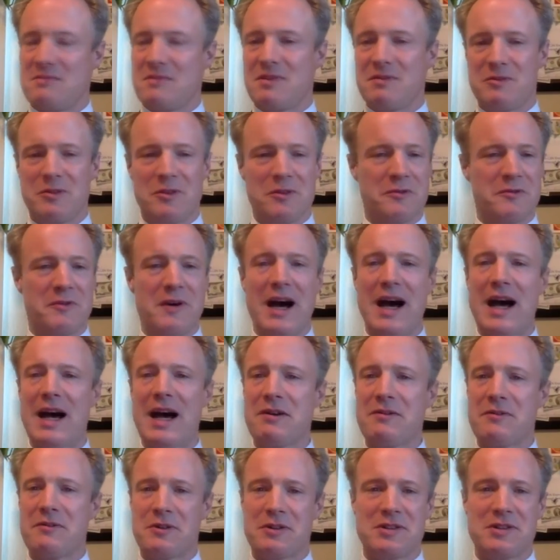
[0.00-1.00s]
for
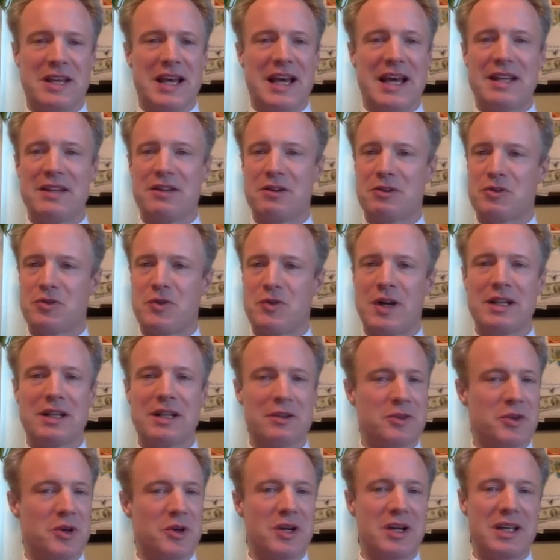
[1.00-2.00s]
5 or 10 or 20,
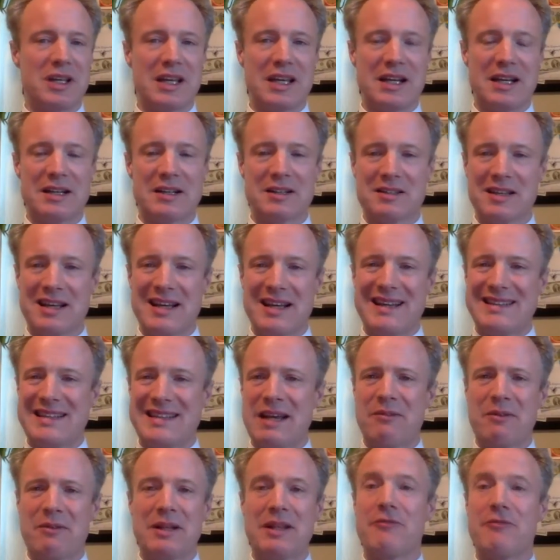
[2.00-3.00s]
30 years.
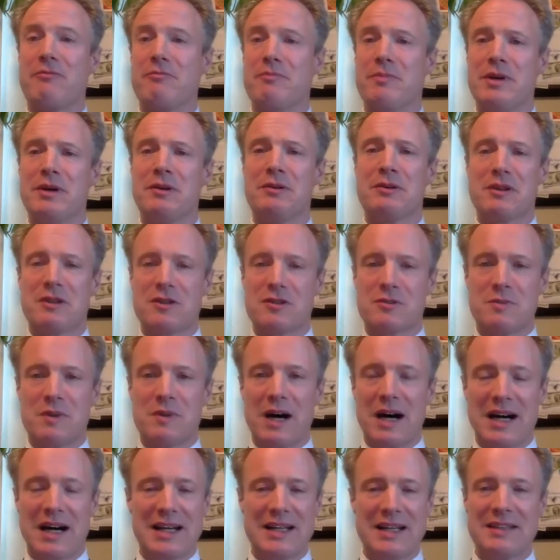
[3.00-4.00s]
That will leave millions
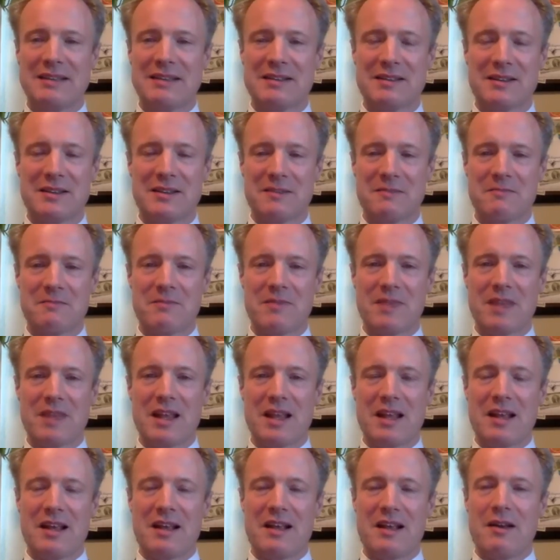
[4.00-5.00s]
behind.
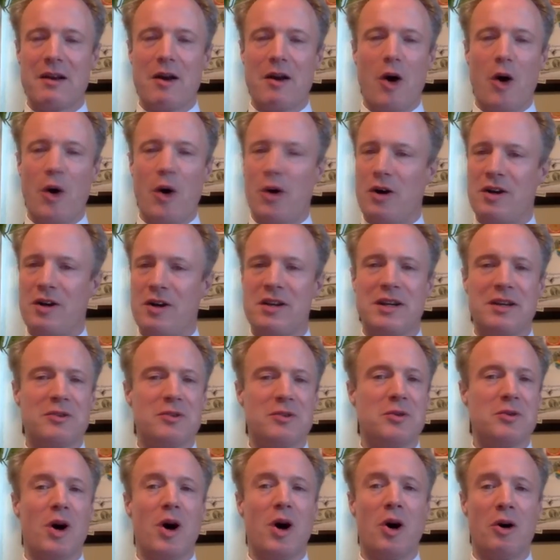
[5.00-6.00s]
Or you can
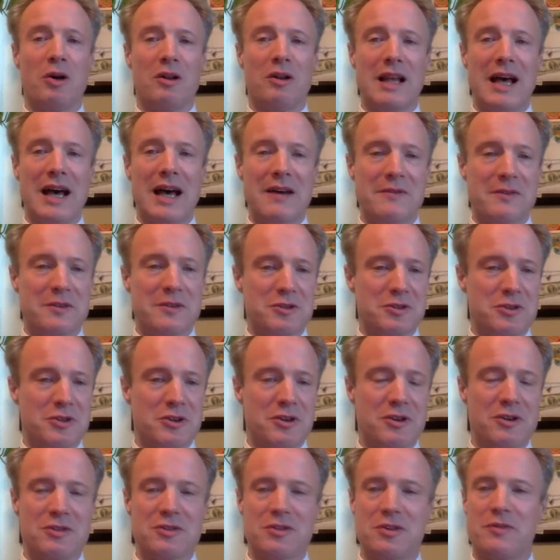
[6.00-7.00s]
do a whole life
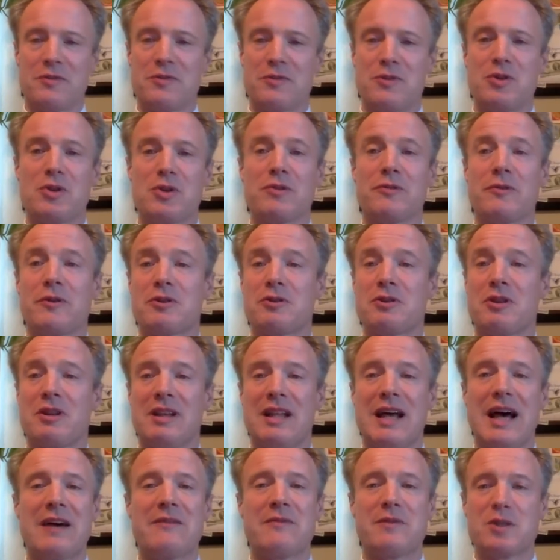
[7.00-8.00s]
insurance or universal
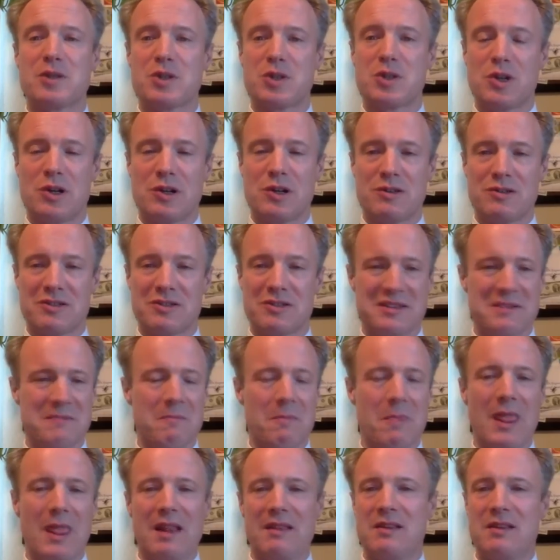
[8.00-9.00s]
life insurance.
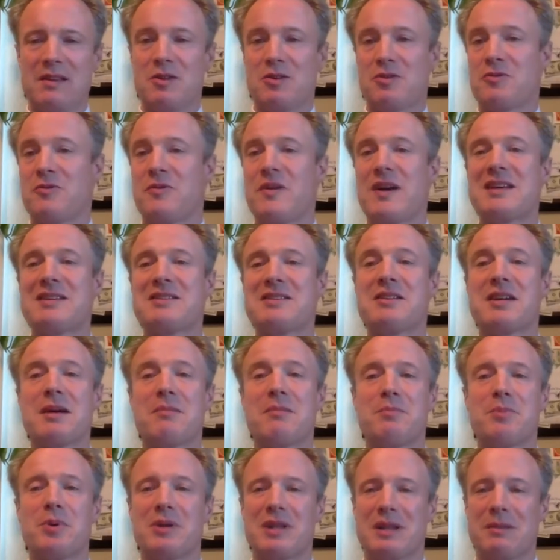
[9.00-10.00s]
There's things you can
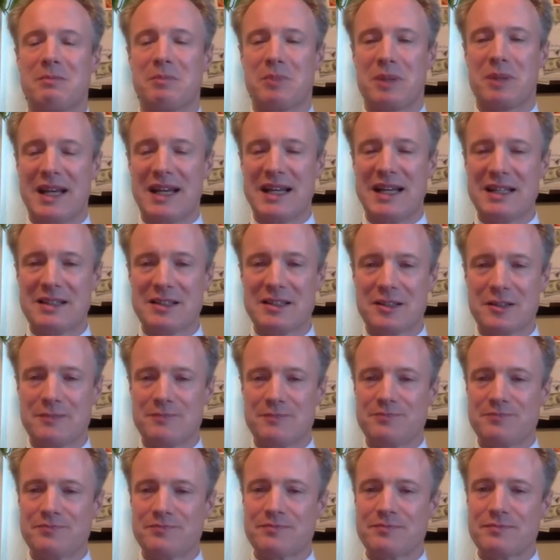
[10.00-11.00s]
put in place.
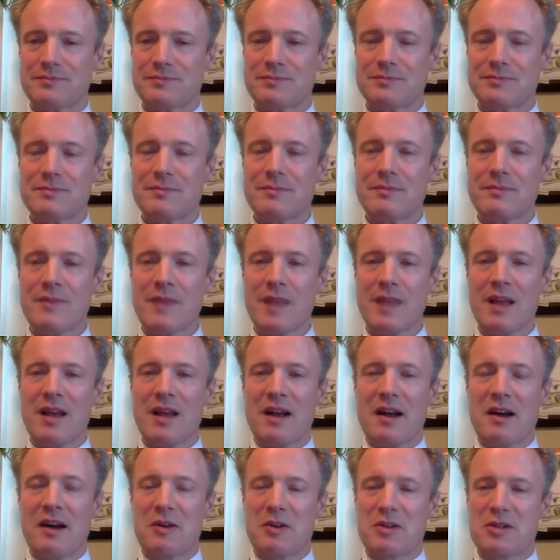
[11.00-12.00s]

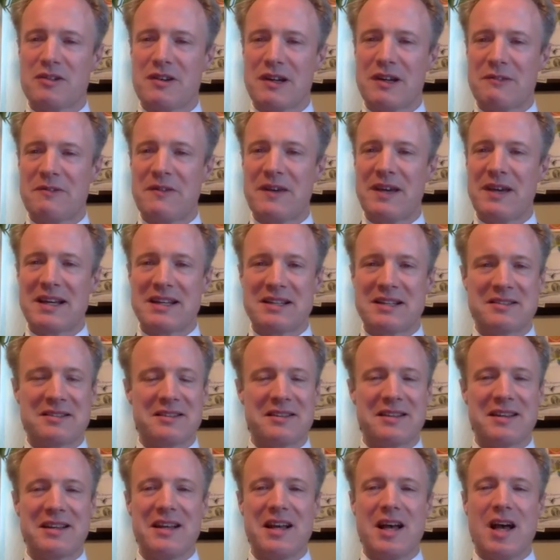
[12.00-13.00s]
Because the great thing is,
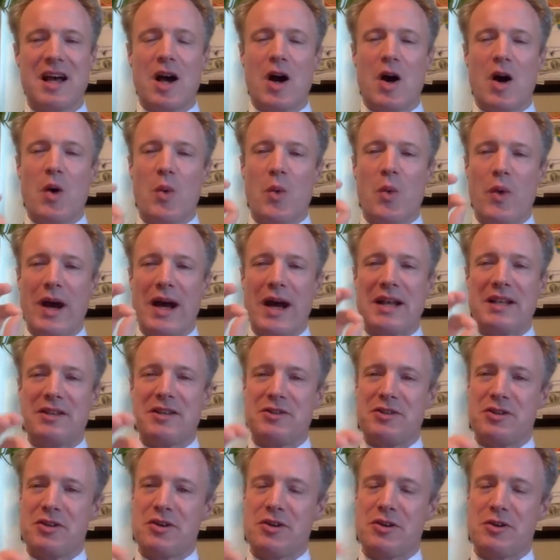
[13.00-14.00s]
when
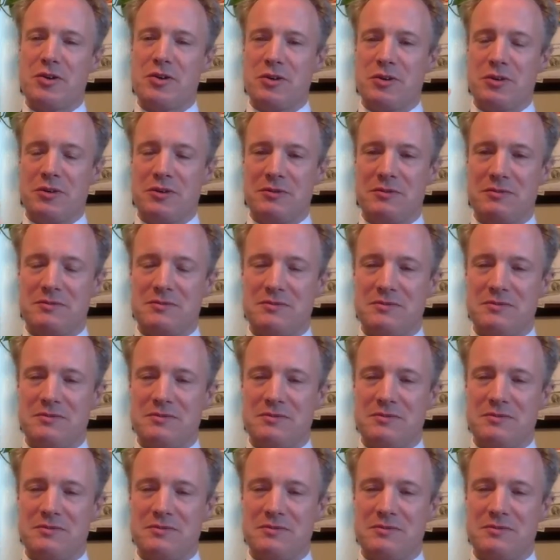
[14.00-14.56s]
you,